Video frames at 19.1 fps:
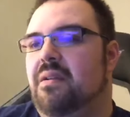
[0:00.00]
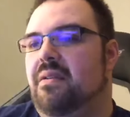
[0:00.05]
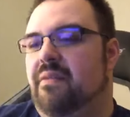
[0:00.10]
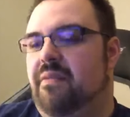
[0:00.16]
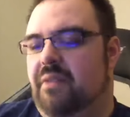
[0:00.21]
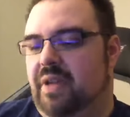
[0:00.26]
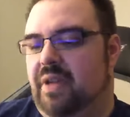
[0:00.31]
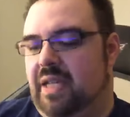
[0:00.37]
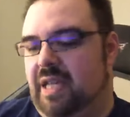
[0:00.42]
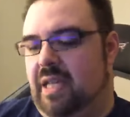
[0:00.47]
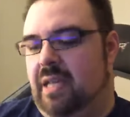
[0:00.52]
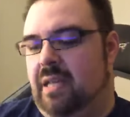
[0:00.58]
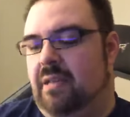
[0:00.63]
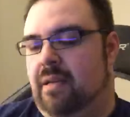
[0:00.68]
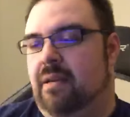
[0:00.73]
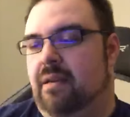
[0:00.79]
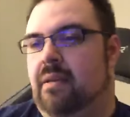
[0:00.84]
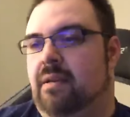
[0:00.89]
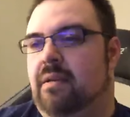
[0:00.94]

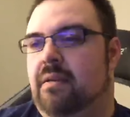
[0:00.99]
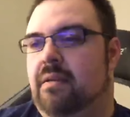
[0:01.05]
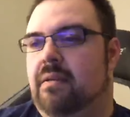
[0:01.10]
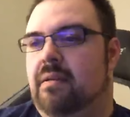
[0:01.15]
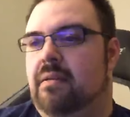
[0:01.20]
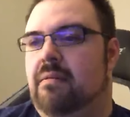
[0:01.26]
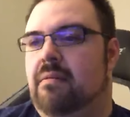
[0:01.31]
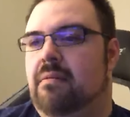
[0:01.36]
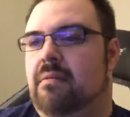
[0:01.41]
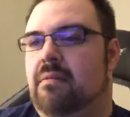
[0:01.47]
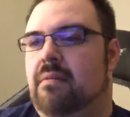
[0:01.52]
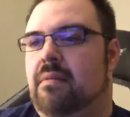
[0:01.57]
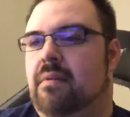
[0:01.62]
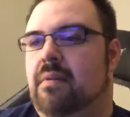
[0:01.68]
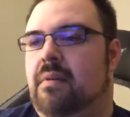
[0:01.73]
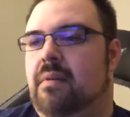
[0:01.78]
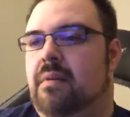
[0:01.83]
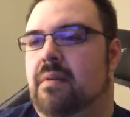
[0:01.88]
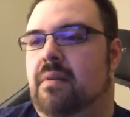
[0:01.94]
Fucking
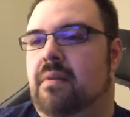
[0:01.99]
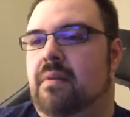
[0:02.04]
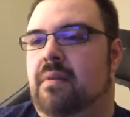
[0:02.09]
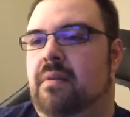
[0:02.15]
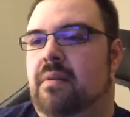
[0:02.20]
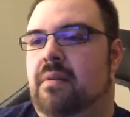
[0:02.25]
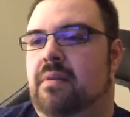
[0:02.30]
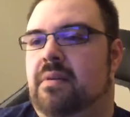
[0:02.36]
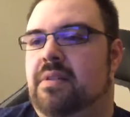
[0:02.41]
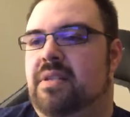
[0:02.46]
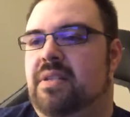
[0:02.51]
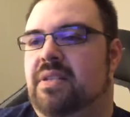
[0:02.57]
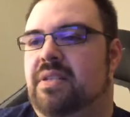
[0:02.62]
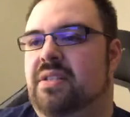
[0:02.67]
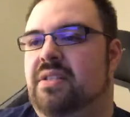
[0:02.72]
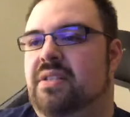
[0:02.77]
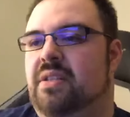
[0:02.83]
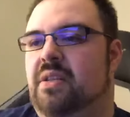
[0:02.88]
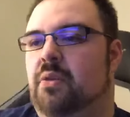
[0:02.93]

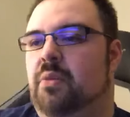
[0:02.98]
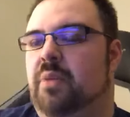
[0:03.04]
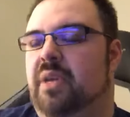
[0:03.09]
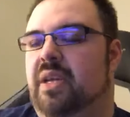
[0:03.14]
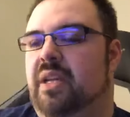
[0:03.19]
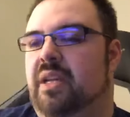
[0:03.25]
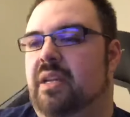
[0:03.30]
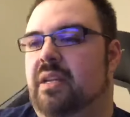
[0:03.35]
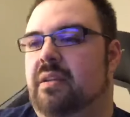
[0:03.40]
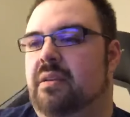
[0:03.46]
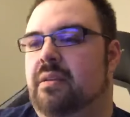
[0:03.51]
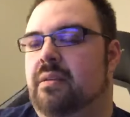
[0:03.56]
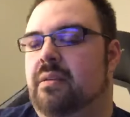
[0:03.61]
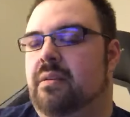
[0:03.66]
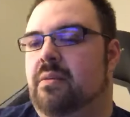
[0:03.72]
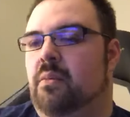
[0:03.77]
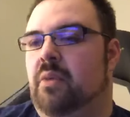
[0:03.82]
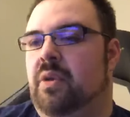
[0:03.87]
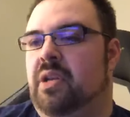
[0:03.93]
stupid
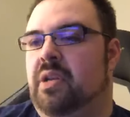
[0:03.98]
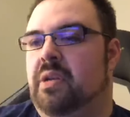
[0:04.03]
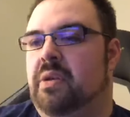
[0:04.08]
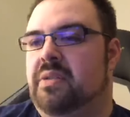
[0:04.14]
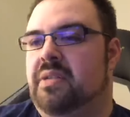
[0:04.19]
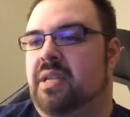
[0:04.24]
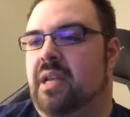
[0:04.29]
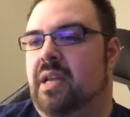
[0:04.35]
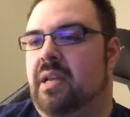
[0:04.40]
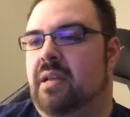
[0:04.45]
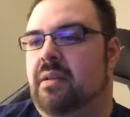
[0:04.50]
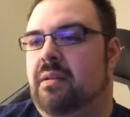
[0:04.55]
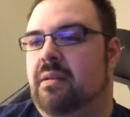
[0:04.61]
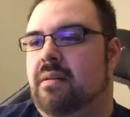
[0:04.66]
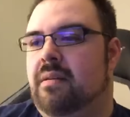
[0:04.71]
Windows 10.